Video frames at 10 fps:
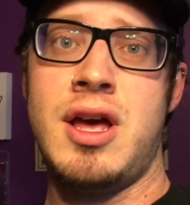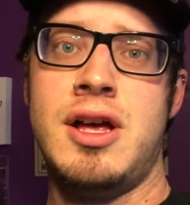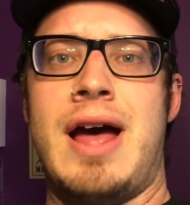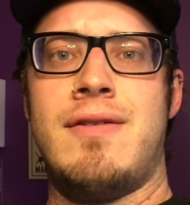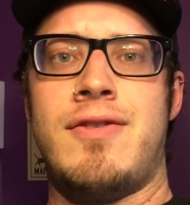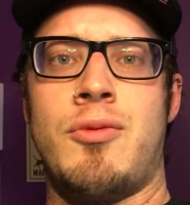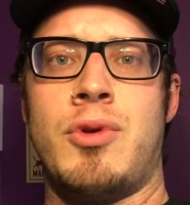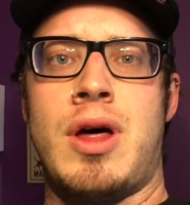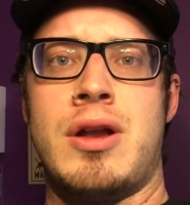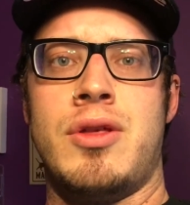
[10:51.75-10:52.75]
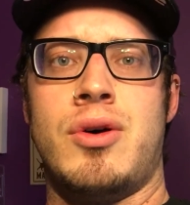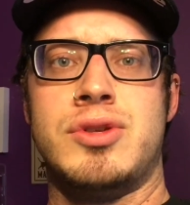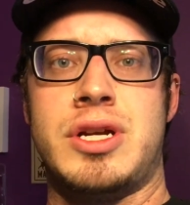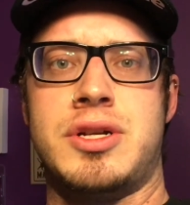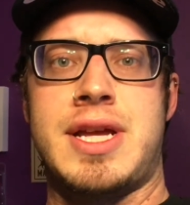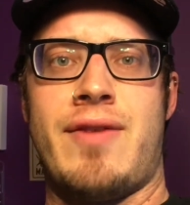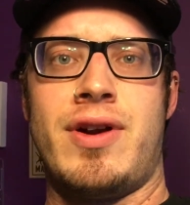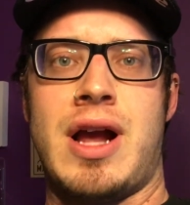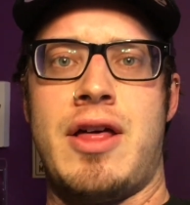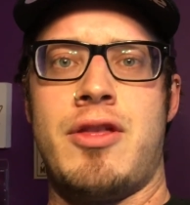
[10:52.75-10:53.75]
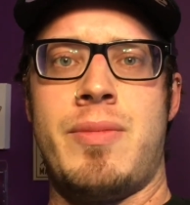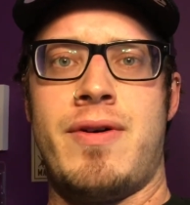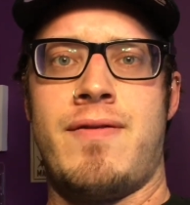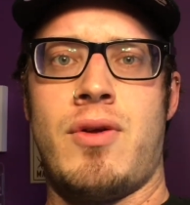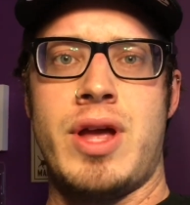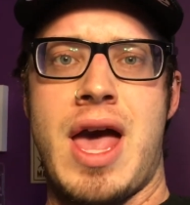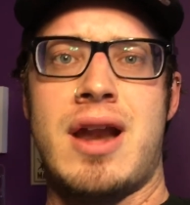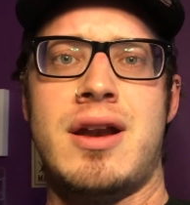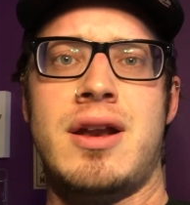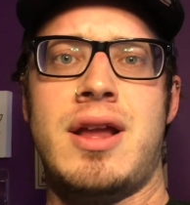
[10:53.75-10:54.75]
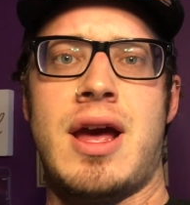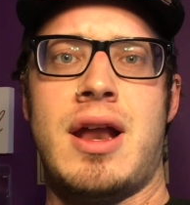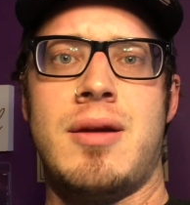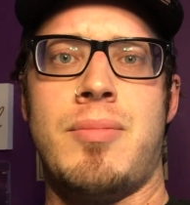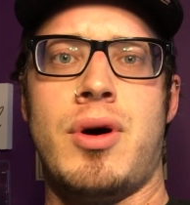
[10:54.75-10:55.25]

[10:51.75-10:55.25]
I have filmed a lot of those, I just haven't gotten them fully edited yet,